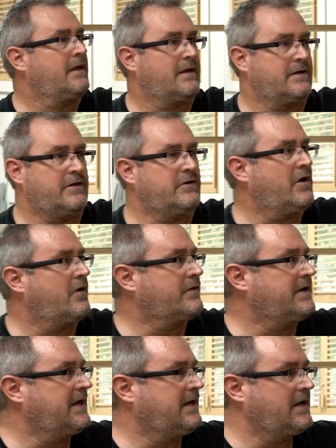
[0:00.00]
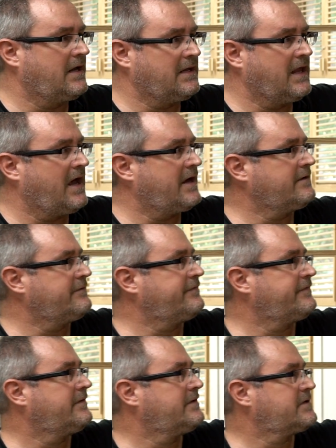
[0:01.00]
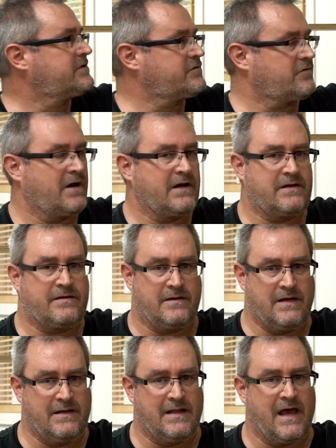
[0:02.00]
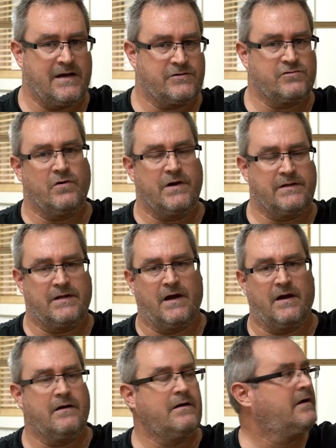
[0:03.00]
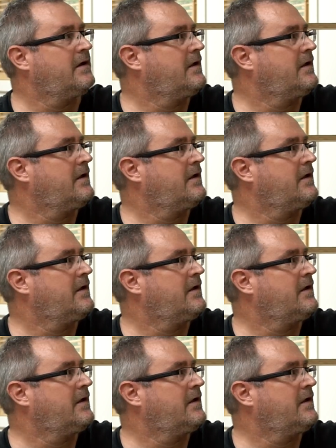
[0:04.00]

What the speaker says: You don't need a lot of strength in that joint there